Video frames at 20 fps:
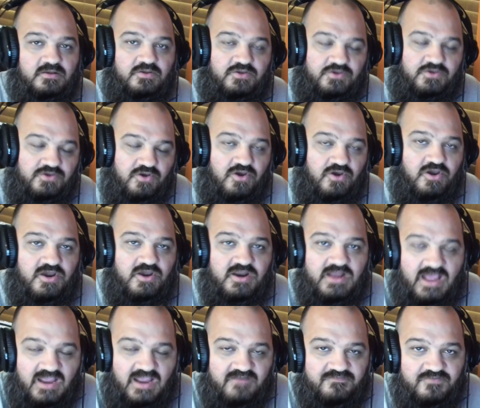
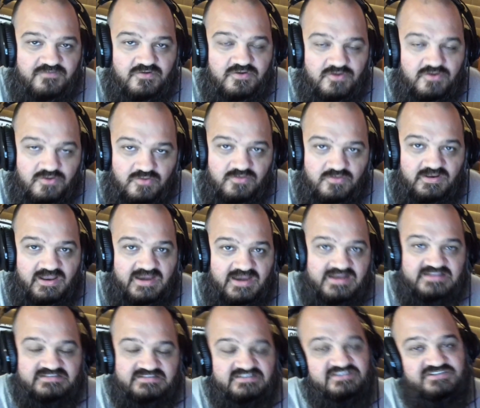Good afternoon,
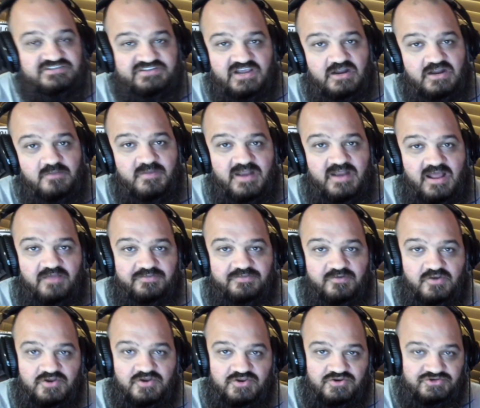ladies and gentlemen out
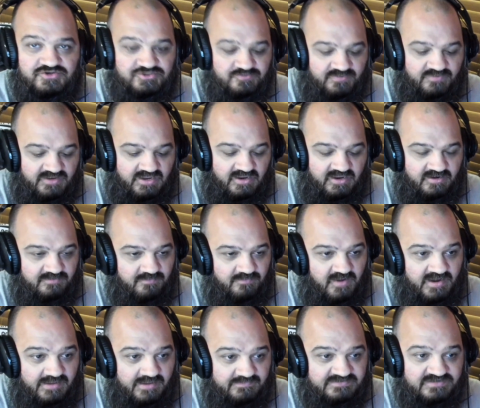there in YouTube land.
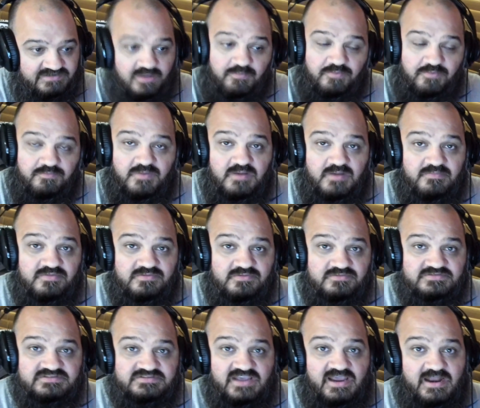My name is Humbled
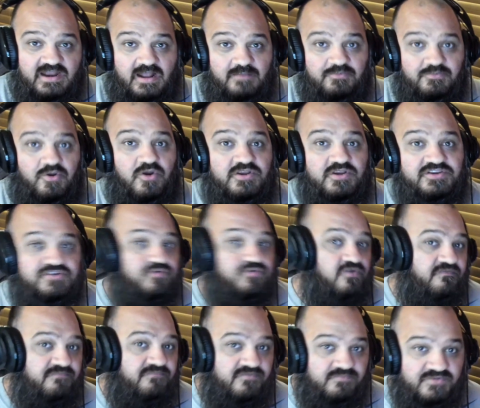Mumbles, and I'm going to
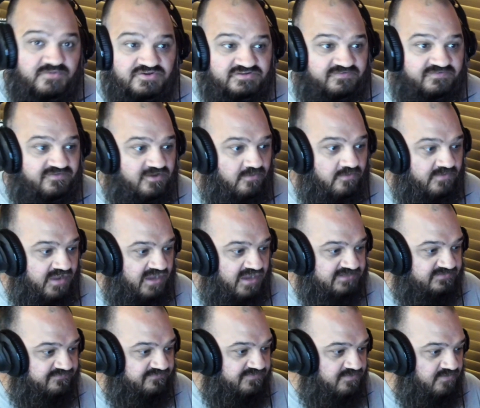do a music video
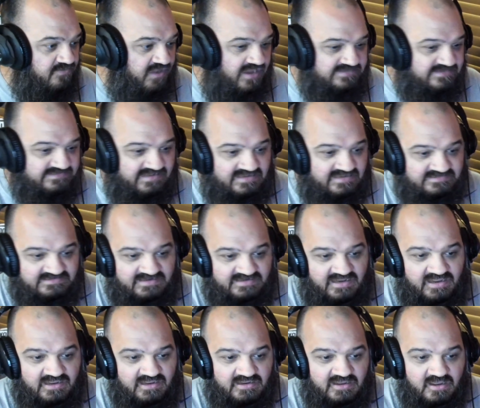reaction for you guys again
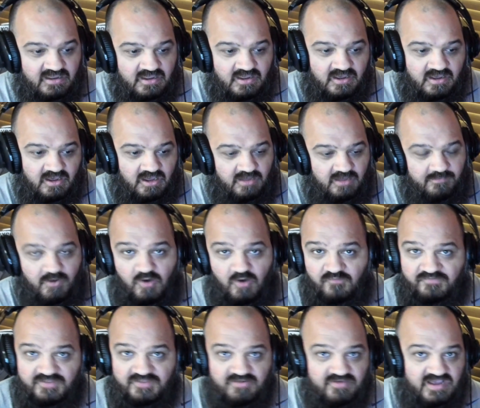today.
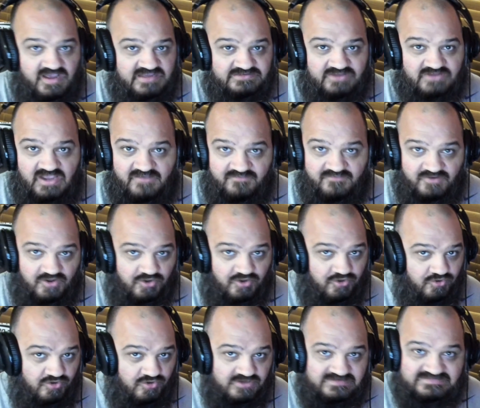Hopefully you guys are having a
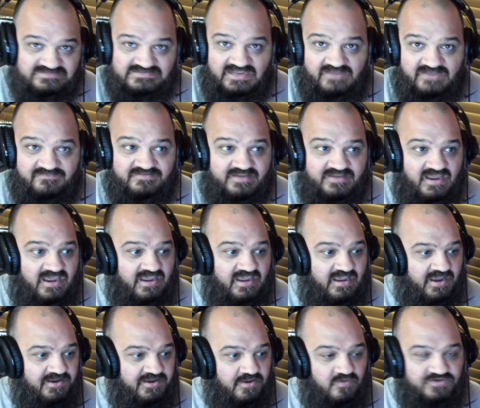good, safe
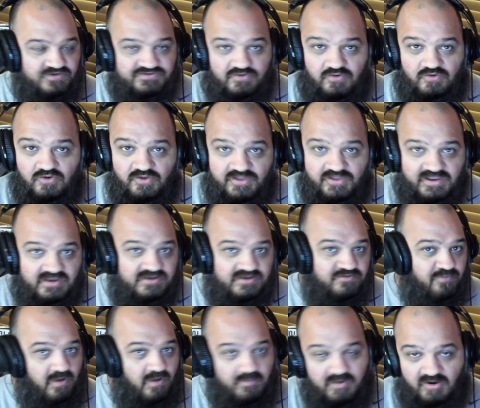day. I know it's early and
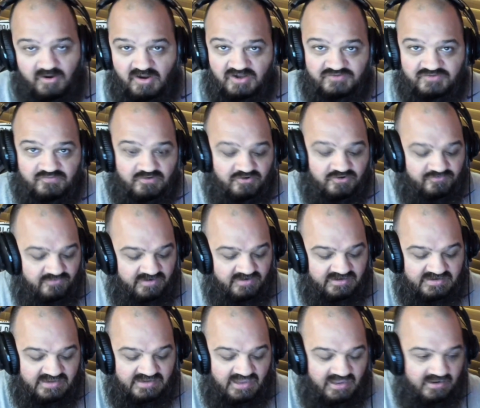you probably aren't out
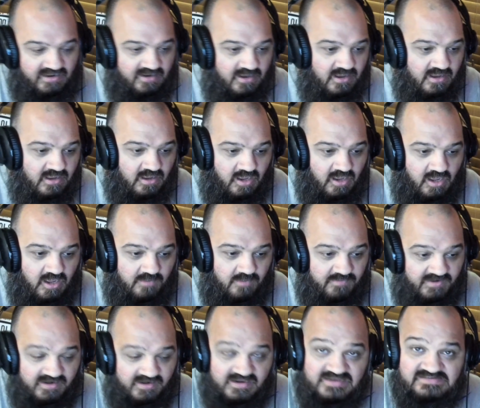trick-or-treating yet,
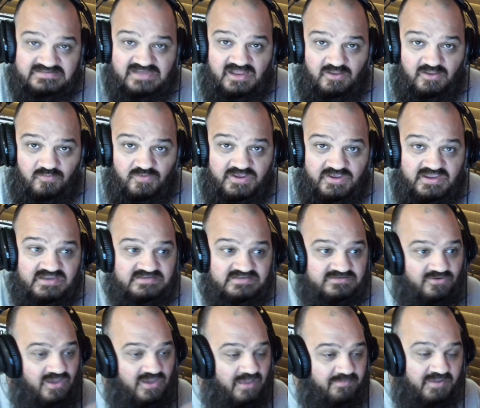but it is Halloween,
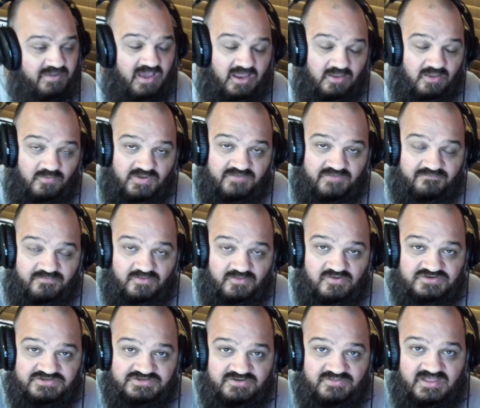so happy Halloween for
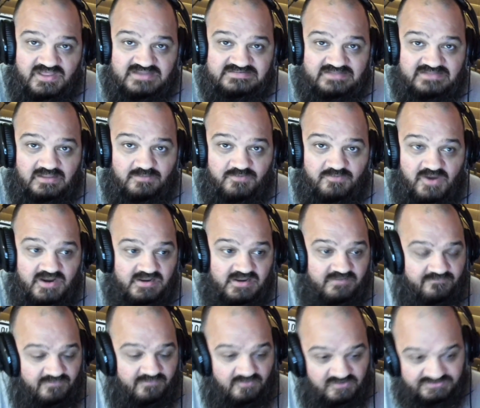those of you that celebrate it,
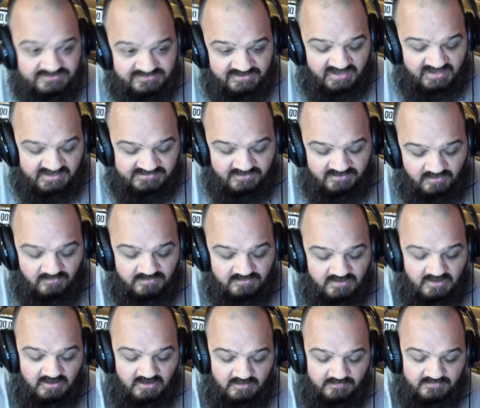and for those of you that don't,
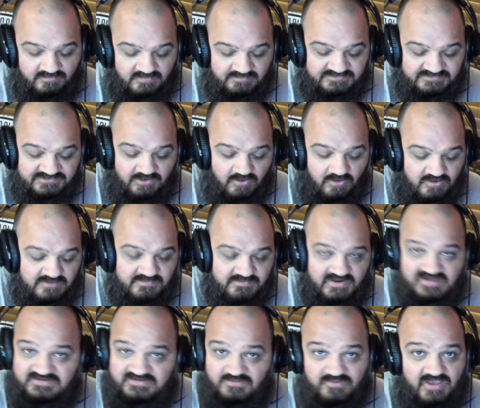I'm sorry,
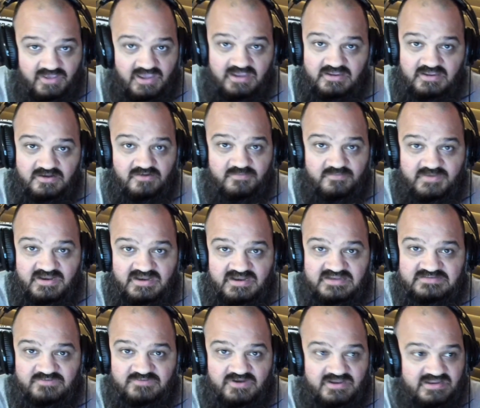but that's okay. You know what I mean? It
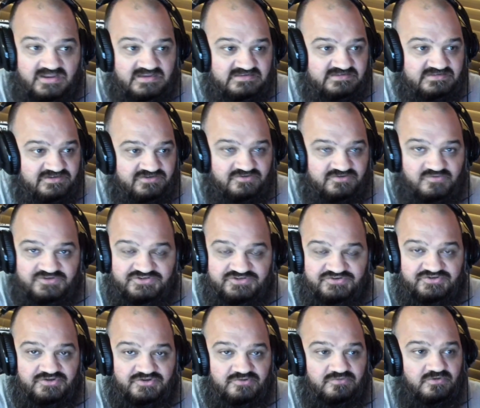is what it is. You do what
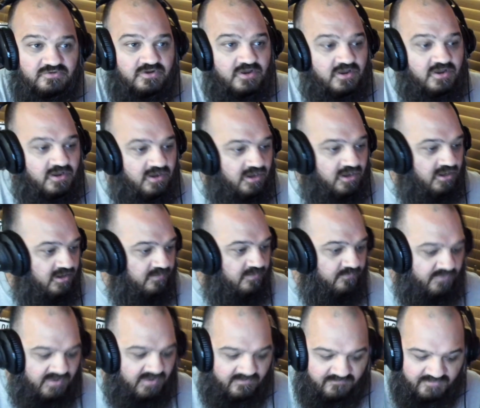you do,
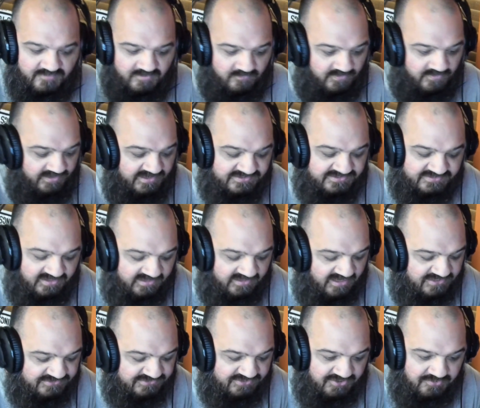whatever your religion
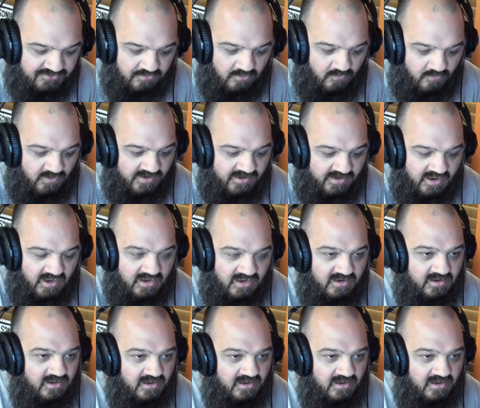allows you to do or whatnot.